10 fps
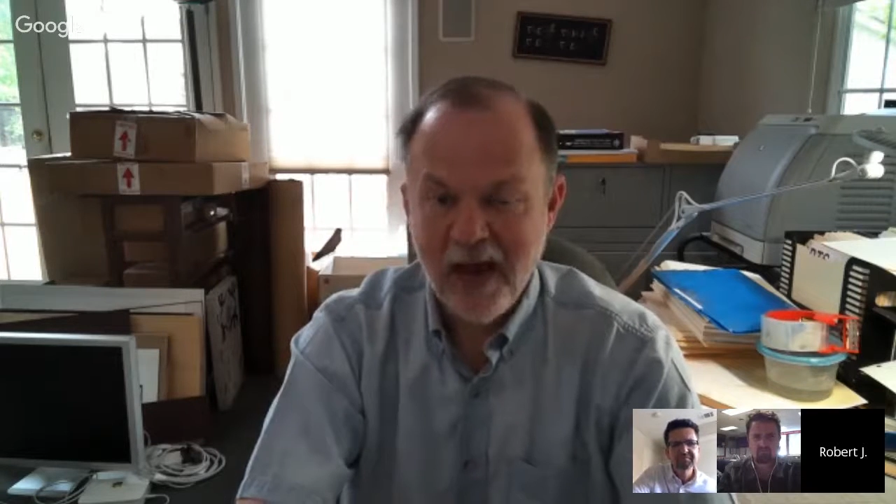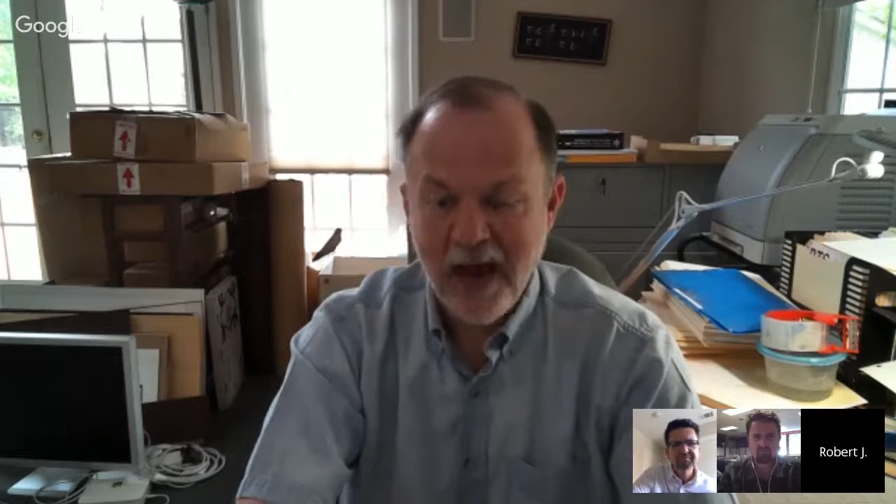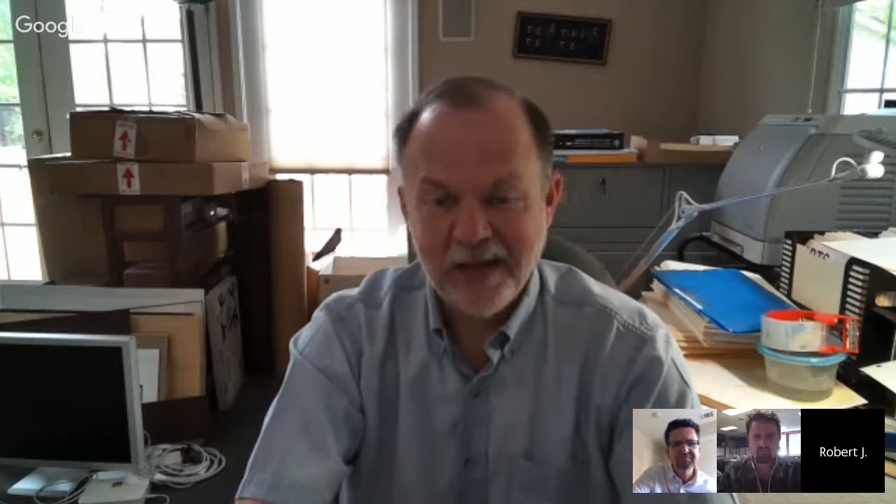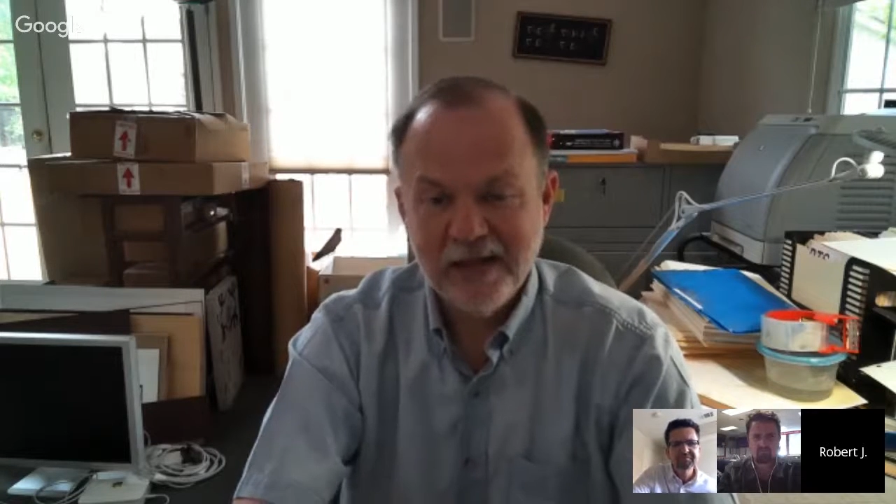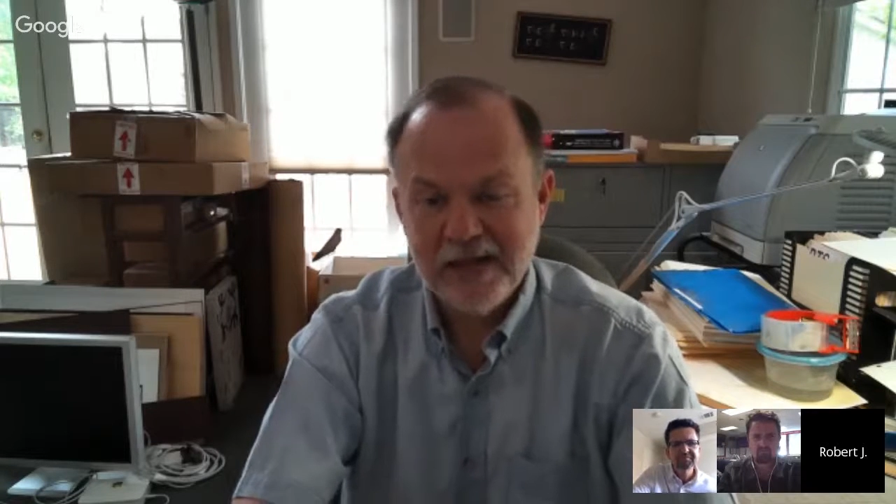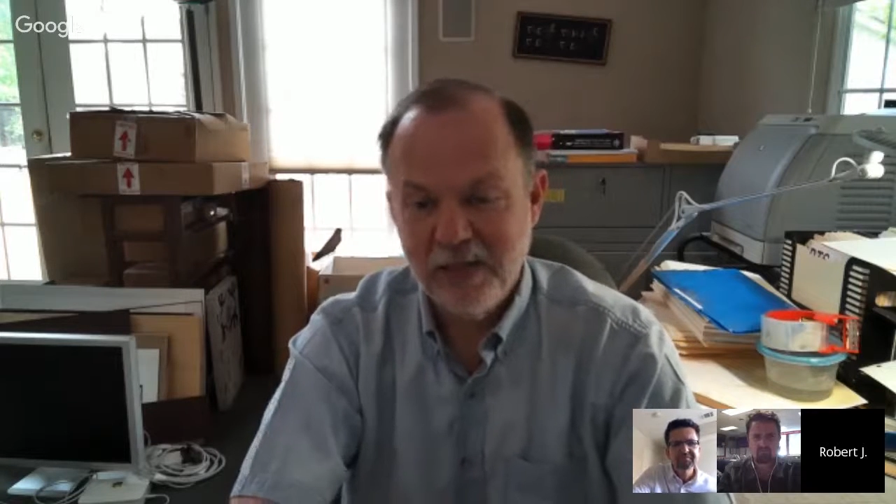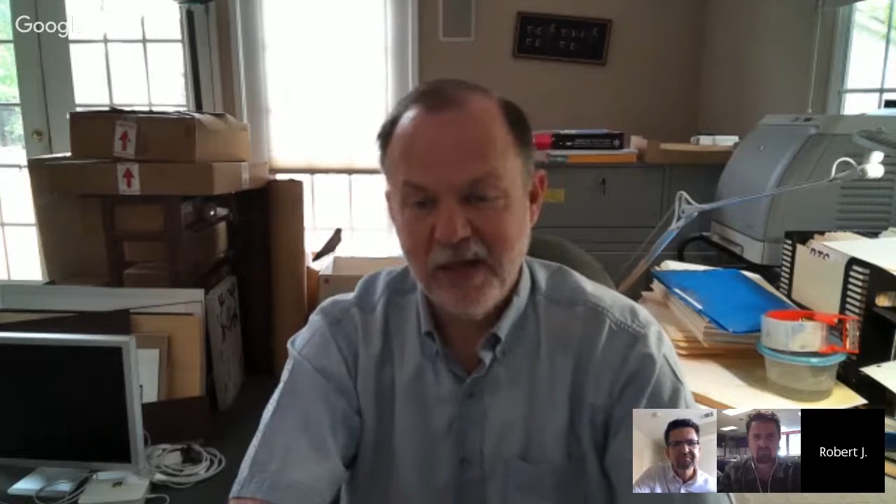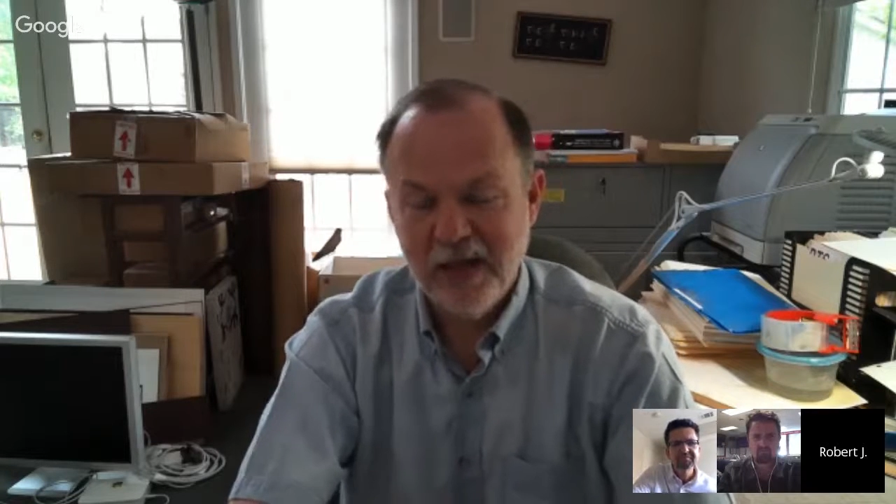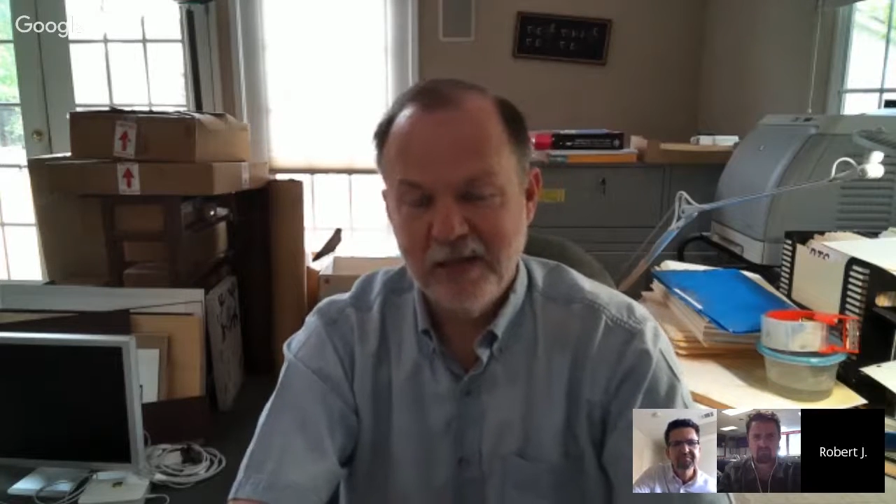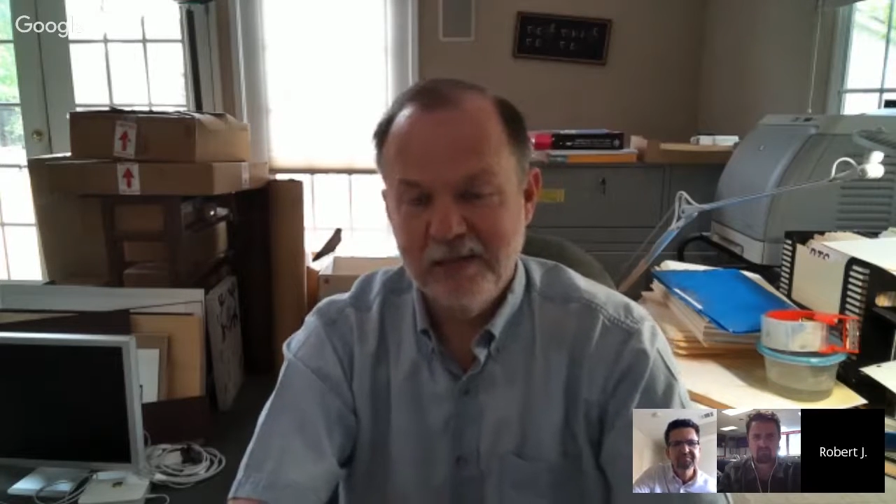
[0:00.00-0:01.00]
And it's
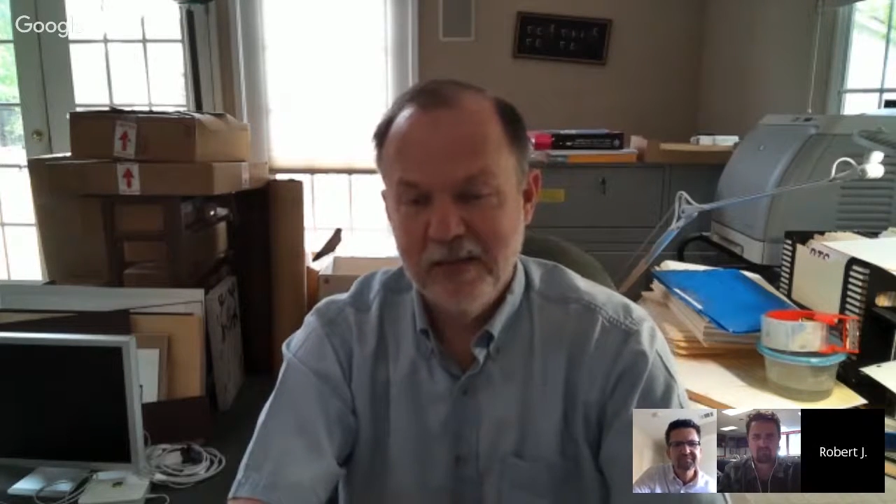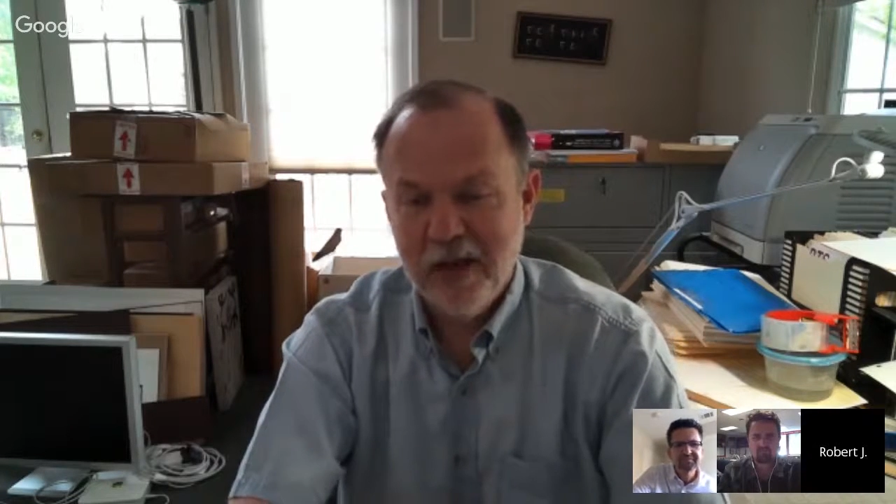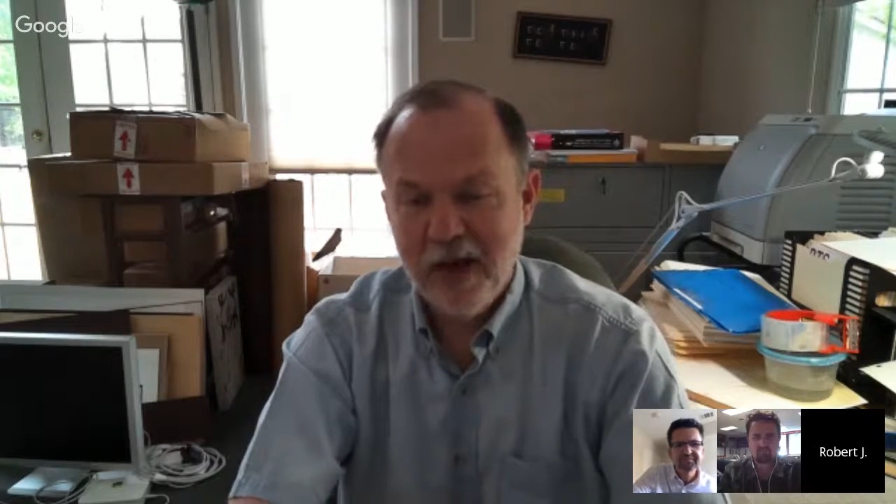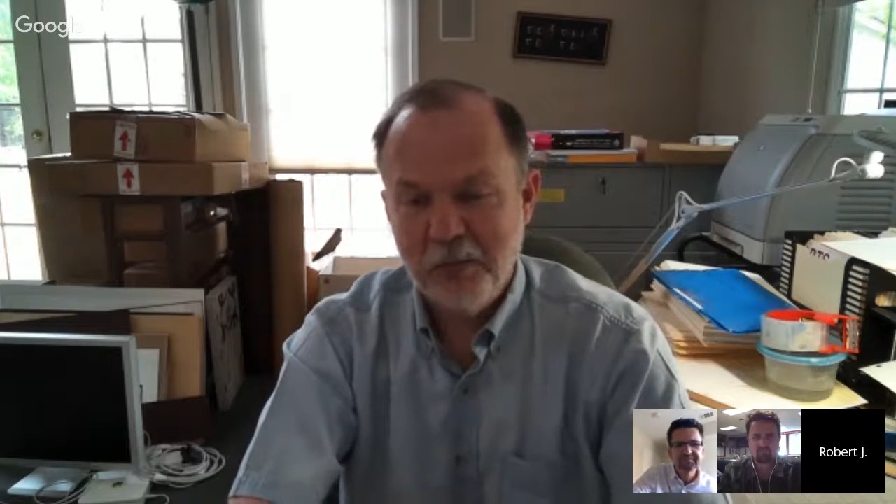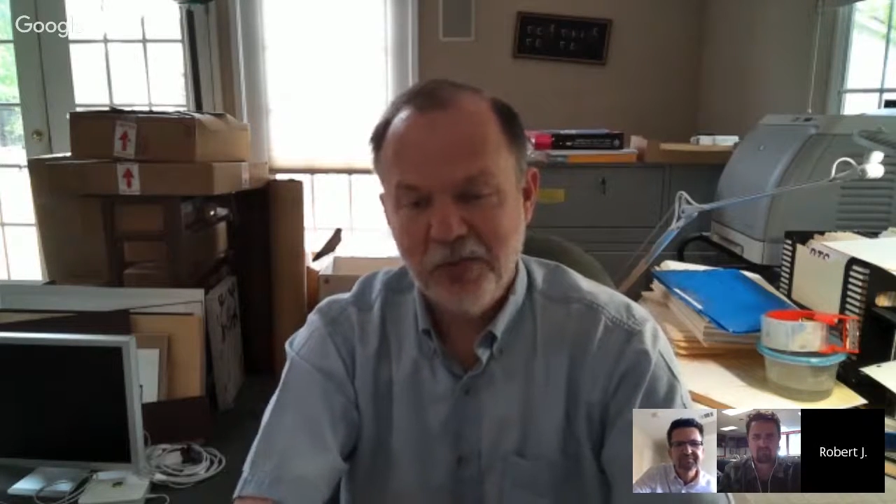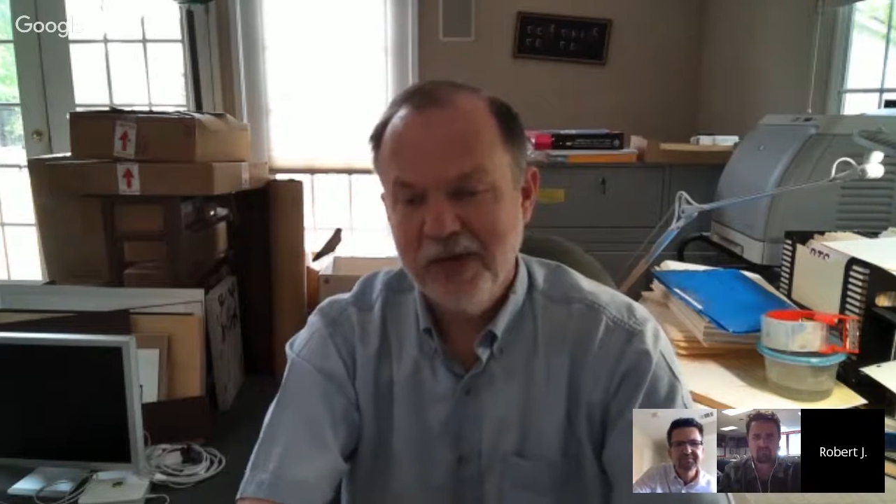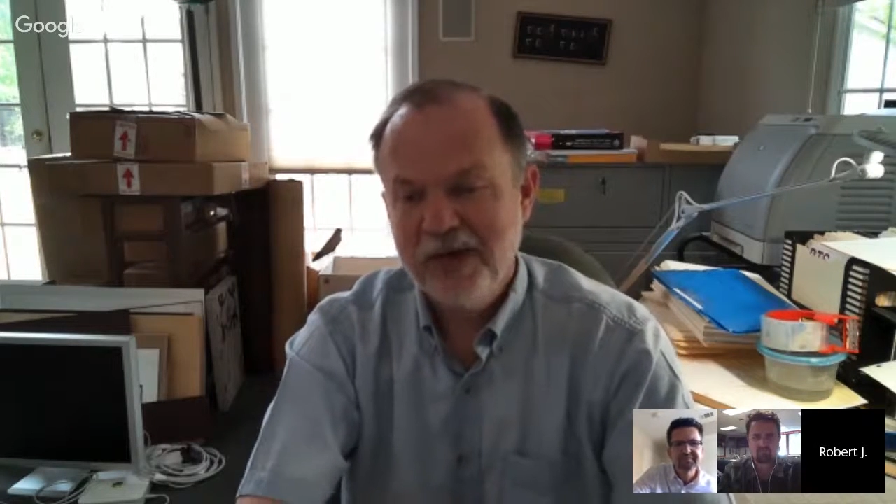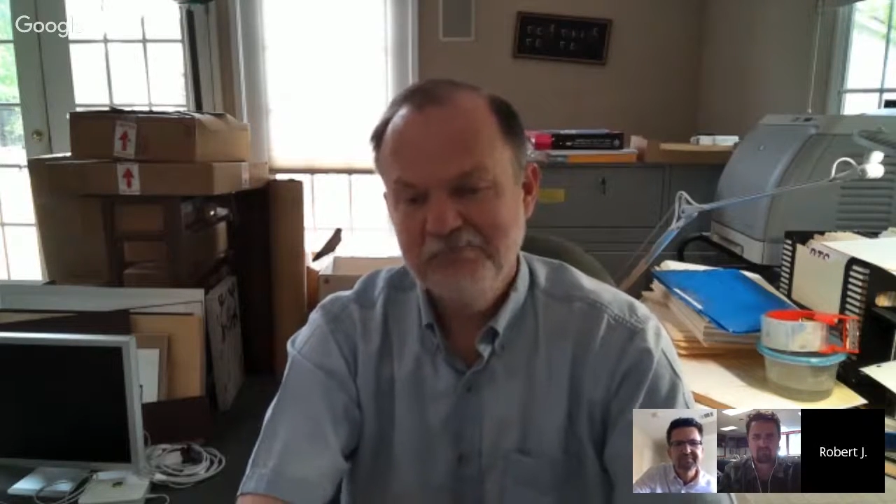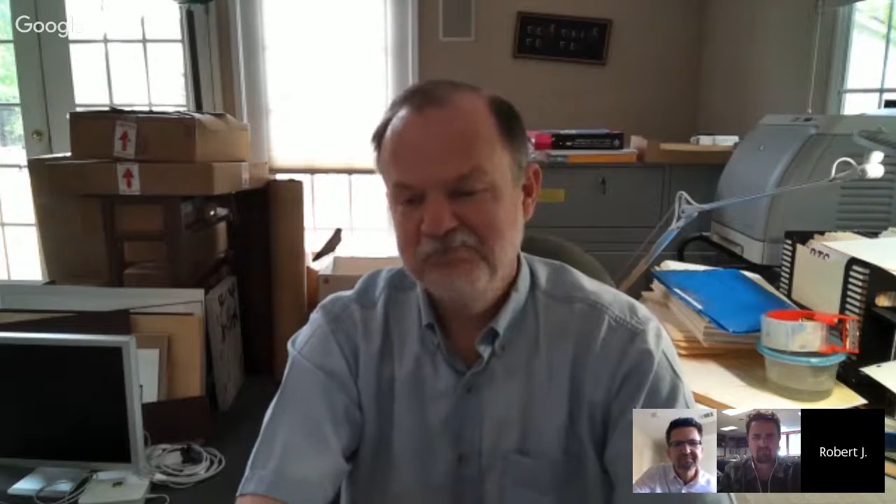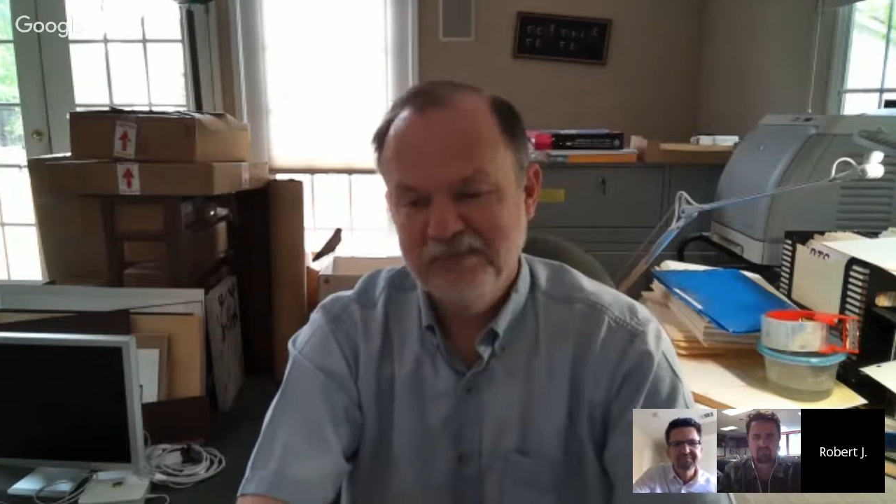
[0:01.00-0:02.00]
been a pretty